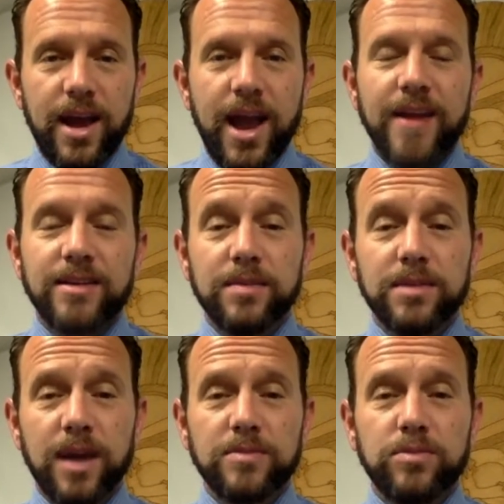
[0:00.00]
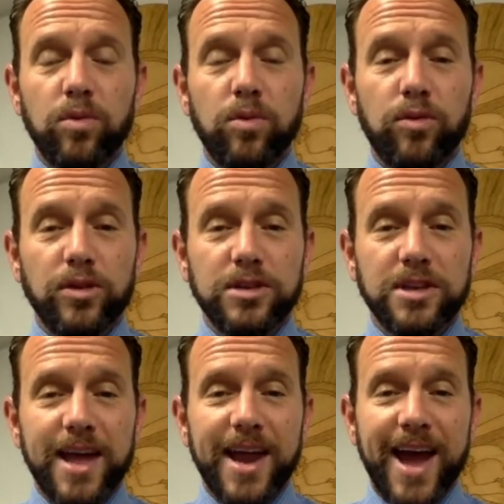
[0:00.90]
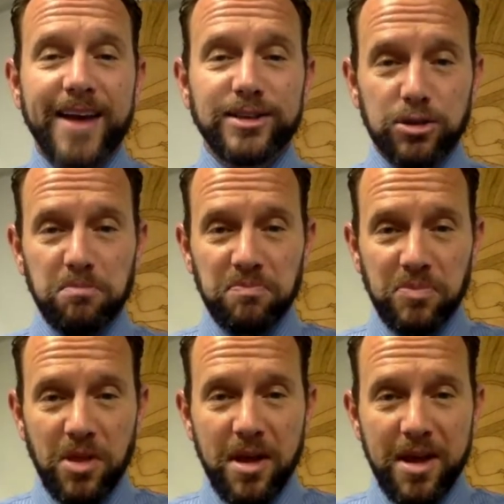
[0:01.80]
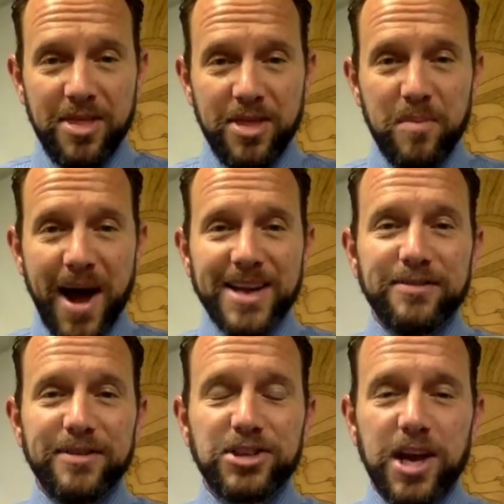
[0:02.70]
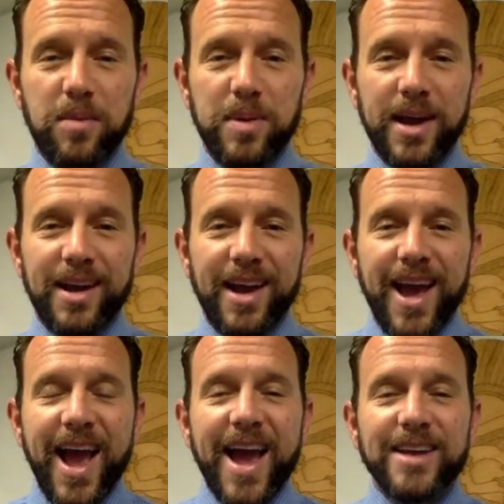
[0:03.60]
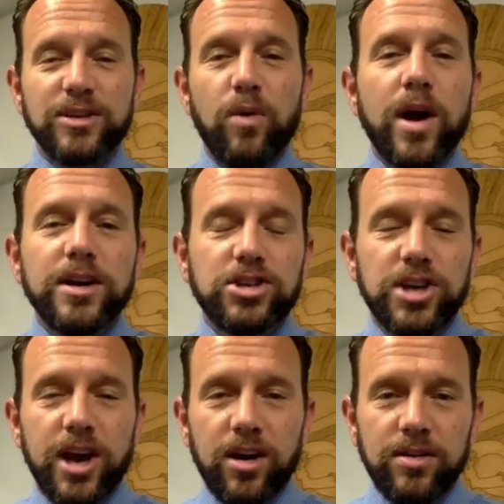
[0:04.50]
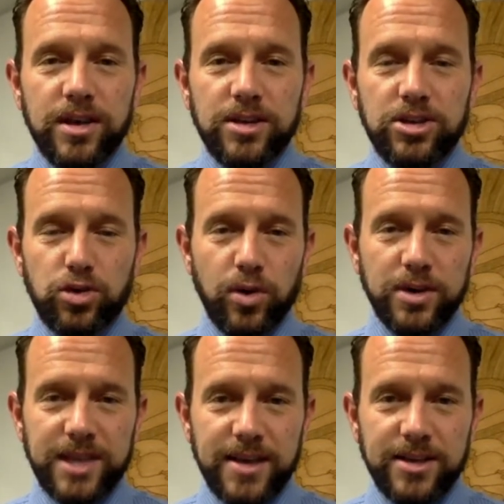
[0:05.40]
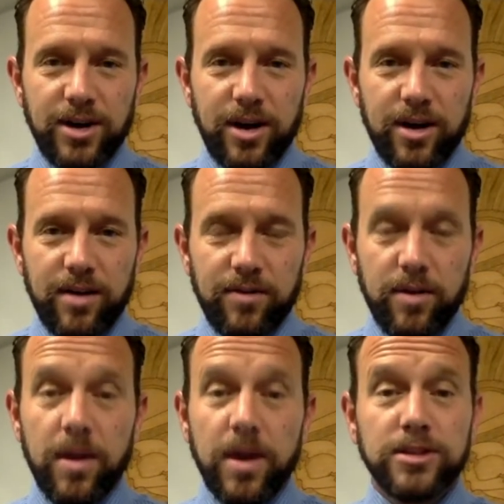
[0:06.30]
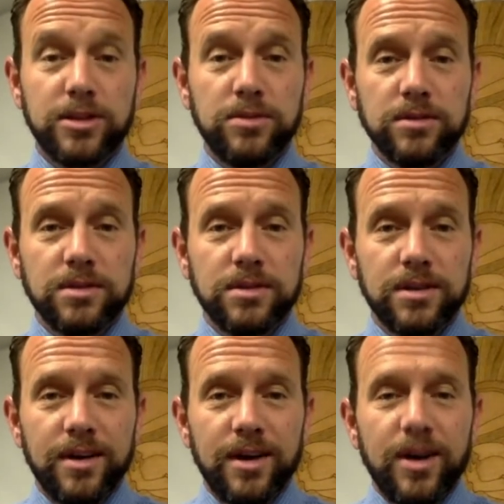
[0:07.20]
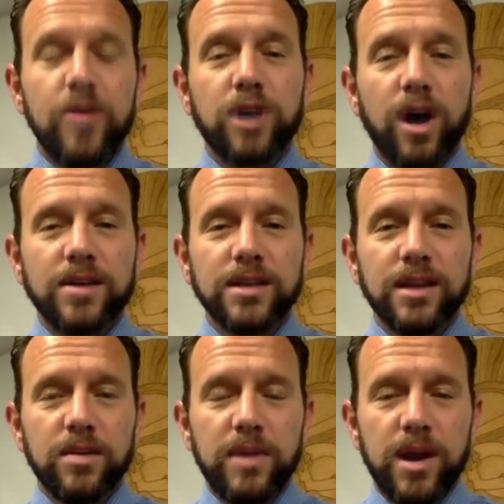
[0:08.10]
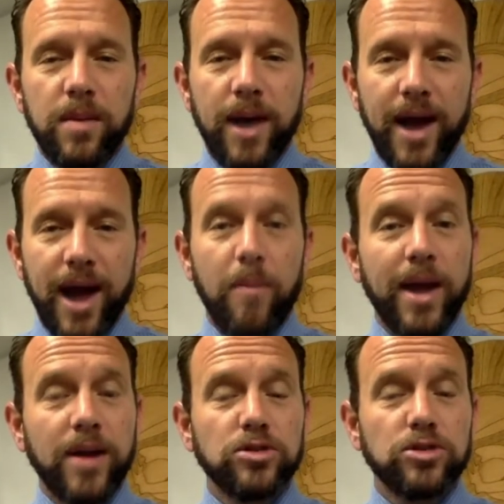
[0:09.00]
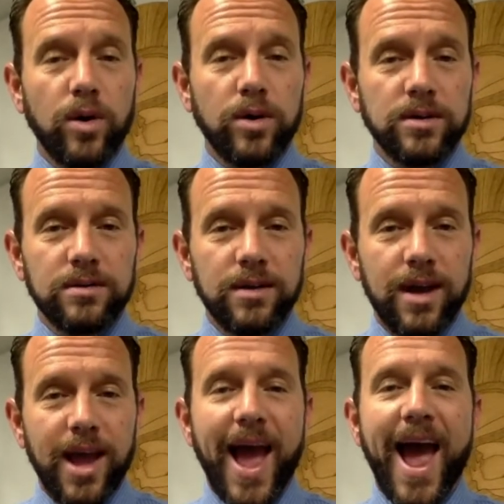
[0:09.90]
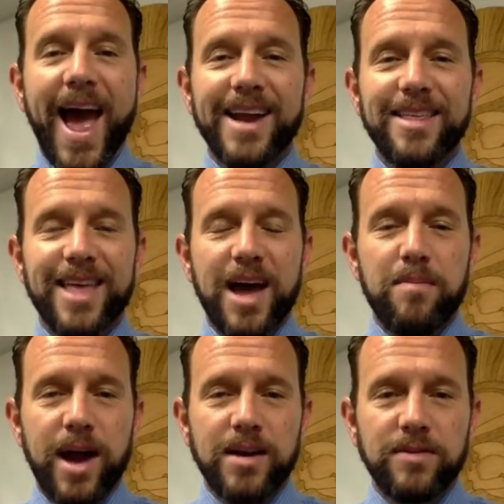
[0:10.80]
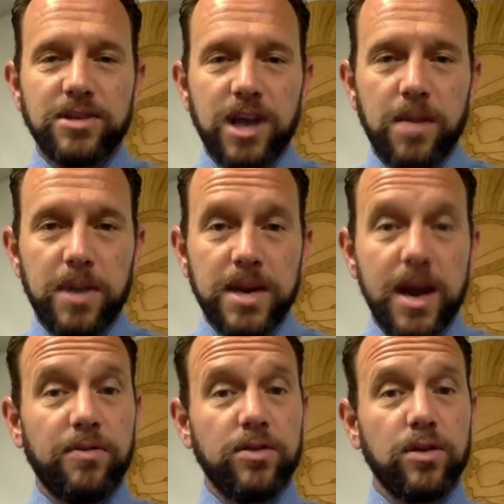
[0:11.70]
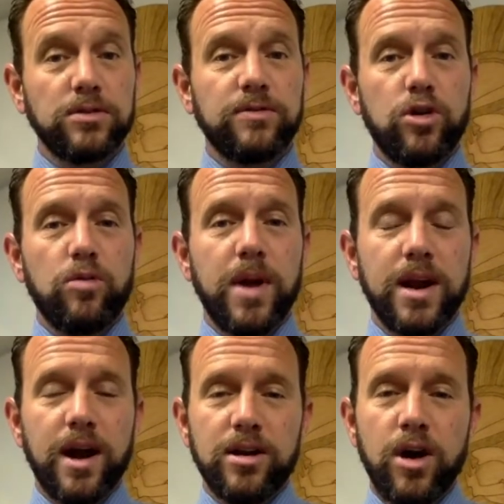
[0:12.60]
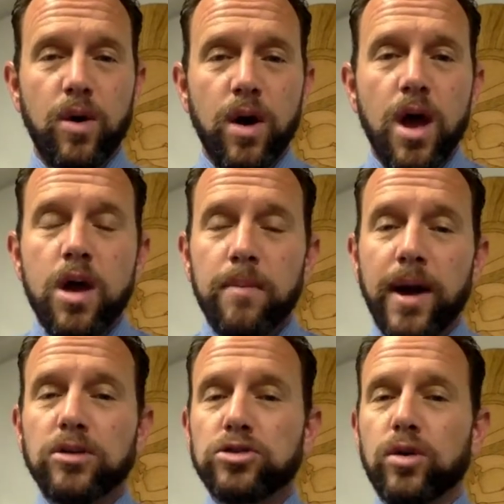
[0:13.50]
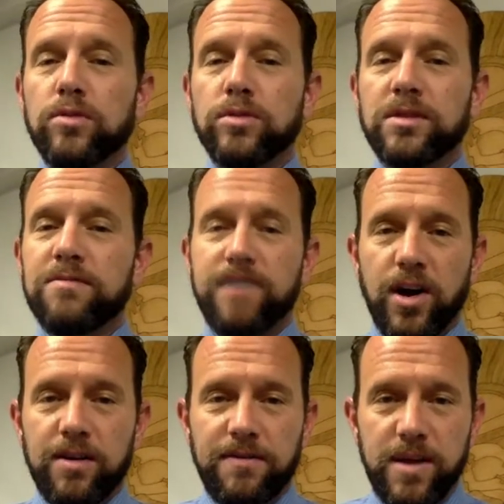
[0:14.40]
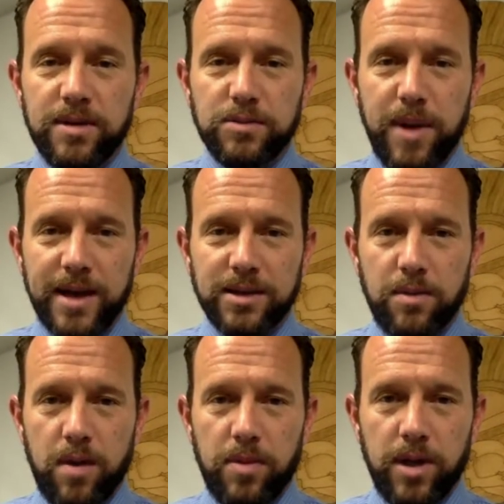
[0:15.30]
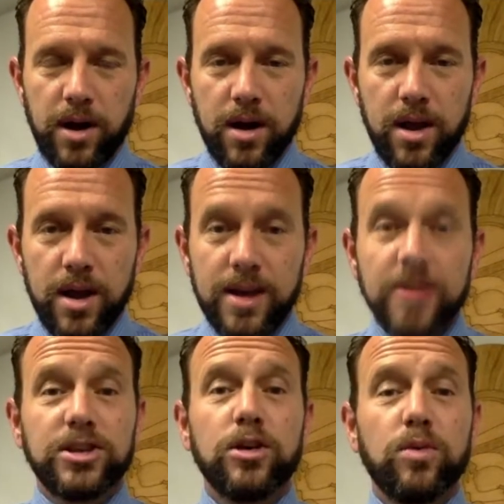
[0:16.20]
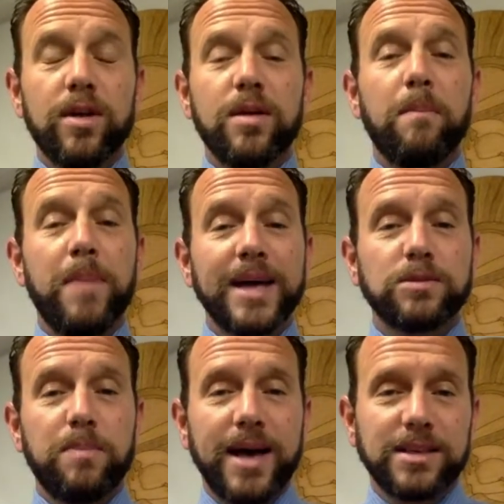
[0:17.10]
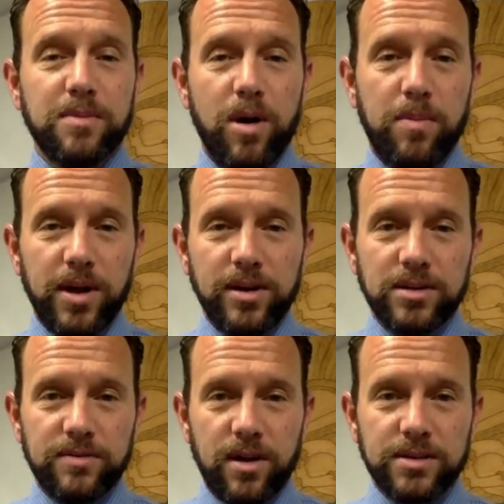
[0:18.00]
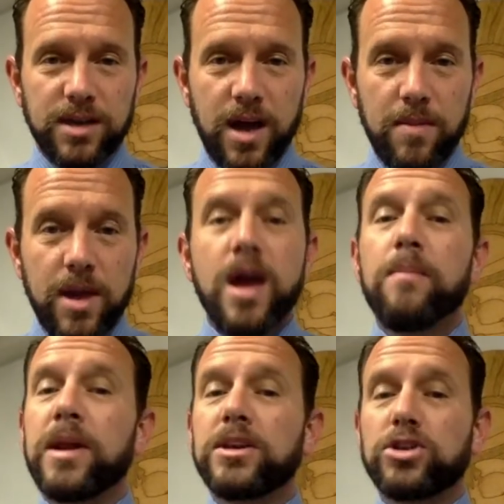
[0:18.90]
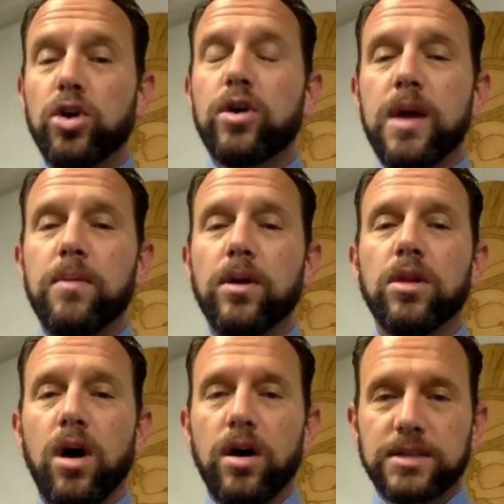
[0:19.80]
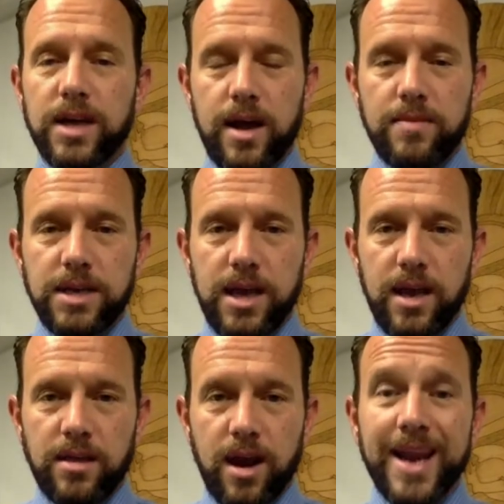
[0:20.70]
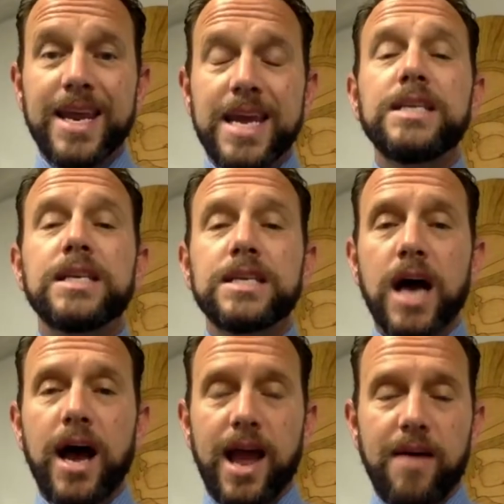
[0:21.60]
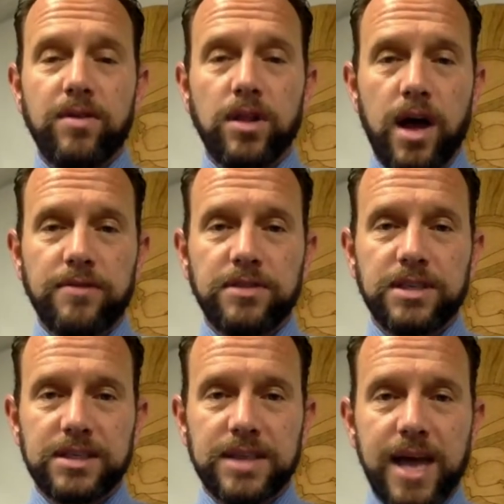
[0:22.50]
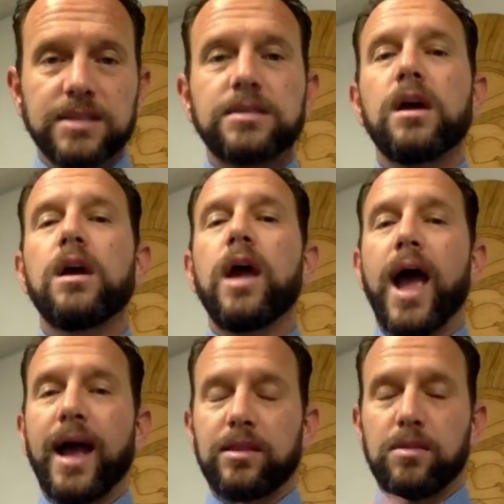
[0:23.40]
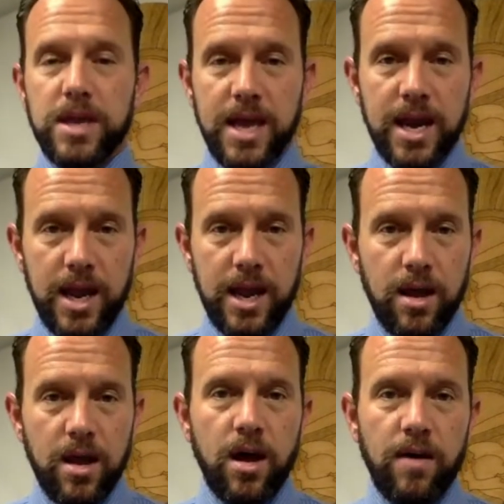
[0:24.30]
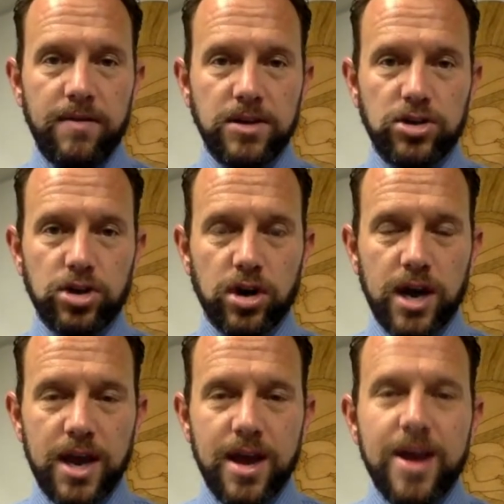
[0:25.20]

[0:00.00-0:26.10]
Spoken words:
And sometimes we'll refer to that as the mind of a champion. And so I want to share this short TED Talk from a student who talks a little bit about how Michael Jordan had that mind of a champion. Now, for those of you who may not know, Michael Jordan was a very famous basketball player, considered one of the best basketball players of all time. But it took him a long time to get there, and he did not have a lot of success at the beginning of his journey.